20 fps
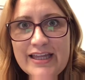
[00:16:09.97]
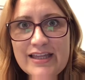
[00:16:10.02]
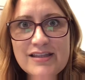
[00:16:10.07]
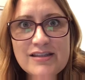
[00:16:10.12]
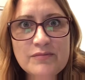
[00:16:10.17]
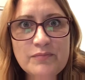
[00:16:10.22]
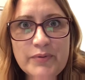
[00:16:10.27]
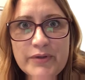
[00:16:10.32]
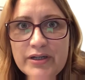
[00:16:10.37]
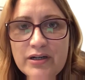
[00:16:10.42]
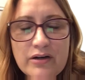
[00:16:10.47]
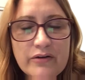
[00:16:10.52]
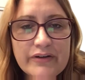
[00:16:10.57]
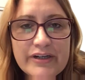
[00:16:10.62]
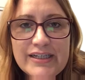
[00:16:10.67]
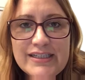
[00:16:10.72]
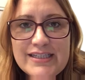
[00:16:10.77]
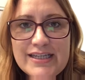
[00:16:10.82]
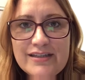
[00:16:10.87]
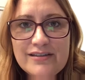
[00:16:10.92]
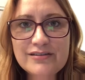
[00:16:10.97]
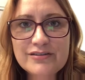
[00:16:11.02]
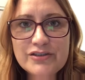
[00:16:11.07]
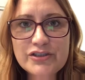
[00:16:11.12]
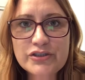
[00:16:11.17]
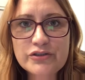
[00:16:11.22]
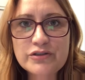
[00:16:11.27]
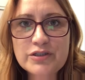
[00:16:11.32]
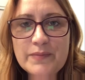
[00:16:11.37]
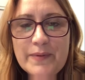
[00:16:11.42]
book already tells
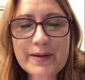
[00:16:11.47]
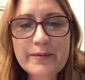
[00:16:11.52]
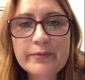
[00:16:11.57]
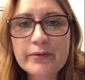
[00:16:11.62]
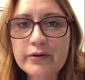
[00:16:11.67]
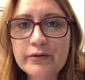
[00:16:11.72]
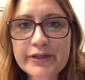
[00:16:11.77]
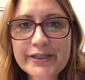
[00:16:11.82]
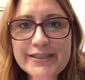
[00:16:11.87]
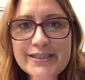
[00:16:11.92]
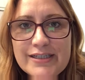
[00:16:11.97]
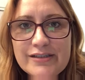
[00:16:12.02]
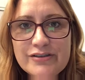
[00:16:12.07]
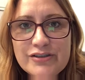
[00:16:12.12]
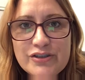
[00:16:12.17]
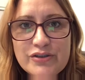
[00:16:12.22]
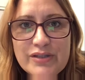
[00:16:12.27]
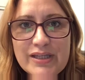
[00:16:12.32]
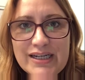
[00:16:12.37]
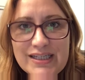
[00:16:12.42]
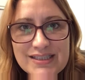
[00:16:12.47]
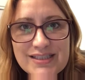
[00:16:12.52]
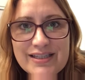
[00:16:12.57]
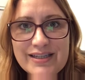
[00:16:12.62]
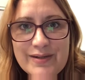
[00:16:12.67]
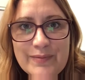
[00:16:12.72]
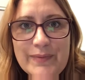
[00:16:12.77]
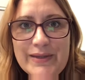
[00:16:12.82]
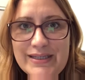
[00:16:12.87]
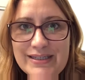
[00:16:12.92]
you, the paper already tells you that it's
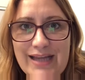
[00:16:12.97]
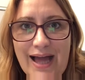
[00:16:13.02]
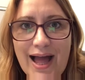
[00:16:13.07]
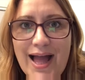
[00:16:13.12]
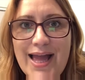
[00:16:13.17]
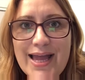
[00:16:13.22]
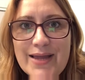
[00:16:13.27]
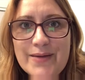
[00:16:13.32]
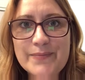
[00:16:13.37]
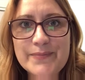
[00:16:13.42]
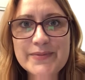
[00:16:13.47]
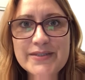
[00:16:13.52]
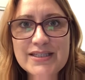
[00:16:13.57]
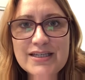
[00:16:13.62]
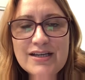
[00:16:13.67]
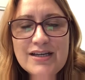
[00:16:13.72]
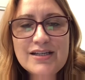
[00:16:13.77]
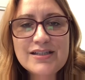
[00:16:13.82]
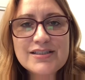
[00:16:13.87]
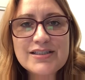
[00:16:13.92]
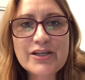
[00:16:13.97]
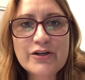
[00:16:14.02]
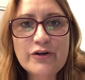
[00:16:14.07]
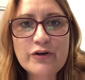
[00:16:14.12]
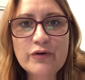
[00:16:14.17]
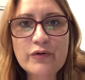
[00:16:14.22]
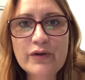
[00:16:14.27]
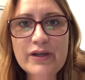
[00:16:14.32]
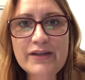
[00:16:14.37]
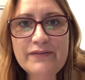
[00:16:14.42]
going to be dimes.
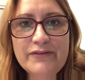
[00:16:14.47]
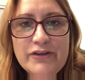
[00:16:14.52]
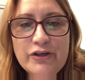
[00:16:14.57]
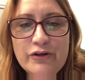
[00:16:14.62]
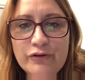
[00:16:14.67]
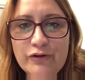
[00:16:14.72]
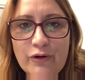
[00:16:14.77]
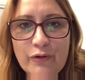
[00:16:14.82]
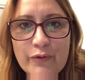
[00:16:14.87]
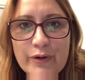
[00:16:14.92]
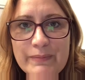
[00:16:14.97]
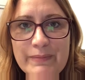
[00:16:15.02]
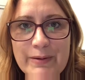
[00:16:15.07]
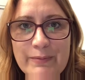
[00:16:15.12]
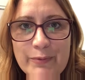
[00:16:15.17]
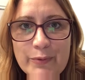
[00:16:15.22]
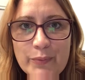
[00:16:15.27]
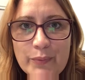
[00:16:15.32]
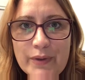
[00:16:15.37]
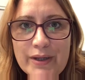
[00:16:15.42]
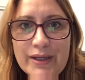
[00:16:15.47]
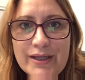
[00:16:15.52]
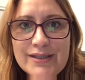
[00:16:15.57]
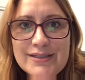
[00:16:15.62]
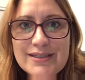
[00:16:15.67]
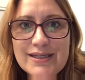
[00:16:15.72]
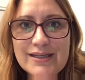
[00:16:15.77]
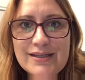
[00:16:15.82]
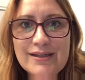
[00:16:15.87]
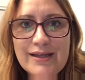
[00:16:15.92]
So if you don't remember what
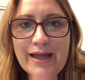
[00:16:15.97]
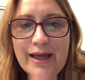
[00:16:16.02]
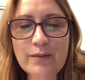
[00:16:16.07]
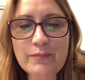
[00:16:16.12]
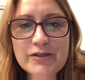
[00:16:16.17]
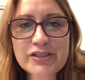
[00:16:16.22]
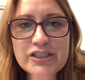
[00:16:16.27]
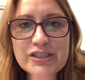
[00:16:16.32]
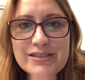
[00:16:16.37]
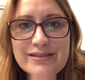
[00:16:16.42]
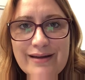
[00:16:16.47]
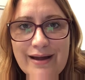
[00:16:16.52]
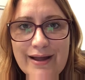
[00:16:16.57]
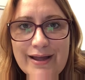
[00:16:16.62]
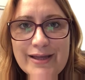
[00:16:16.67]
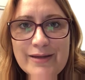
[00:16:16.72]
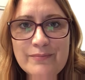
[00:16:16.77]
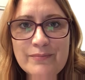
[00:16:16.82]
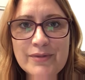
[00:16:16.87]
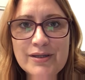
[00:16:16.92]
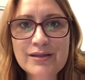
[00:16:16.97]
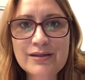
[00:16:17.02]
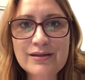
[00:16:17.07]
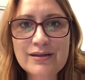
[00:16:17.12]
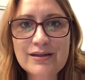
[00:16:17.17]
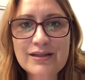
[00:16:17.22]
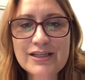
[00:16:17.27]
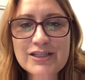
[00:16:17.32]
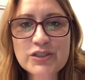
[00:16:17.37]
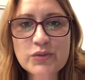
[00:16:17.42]
how much a dime
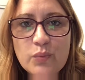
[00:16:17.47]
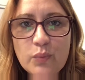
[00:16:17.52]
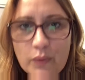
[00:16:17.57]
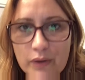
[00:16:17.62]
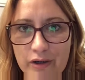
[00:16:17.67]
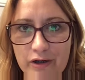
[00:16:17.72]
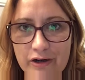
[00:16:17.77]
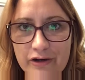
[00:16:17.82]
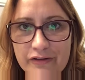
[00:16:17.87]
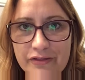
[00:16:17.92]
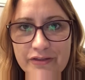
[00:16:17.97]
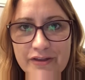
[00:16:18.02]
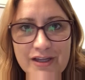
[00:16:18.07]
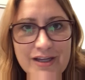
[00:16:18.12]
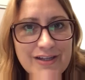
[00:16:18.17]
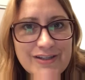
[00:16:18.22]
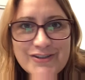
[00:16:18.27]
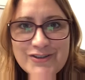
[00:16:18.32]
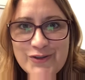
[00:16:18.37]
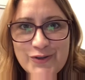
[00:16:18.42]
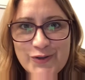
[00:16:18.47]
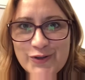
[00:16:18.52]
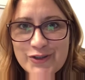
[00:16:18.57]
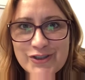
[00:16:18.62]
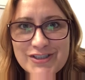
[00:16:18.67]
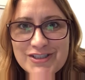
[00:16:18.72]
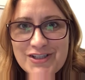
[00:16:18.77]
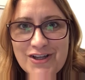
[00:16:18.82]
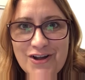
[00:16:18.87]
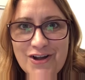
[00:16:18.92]
is worth, do your
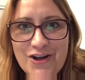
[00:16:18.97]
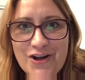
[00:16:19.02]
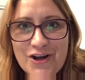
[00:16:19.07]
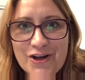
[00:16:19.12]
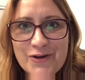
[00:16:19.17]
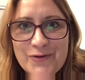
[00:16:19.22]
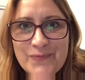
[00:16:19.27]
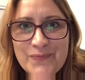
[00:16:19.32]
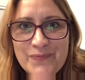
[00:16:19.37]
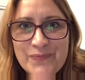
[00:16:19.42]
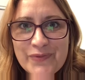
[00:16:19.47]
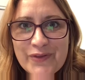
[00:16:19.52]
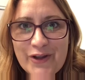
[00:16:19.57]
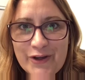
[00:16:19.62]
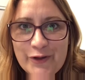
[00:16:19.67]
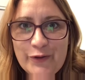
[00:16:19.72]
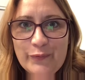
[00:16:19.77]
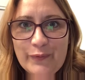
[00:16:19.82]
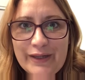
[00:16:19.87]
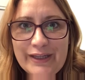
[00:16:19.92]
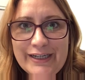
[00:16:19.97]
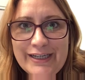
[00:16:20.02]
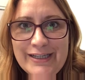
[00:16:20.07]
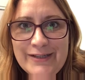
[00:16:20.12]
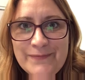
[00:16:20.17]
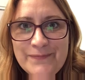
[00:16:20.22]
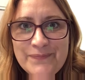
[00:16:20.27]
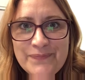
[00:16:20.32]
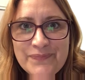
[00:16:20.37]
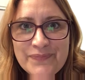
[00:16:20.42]
song. Are you ready?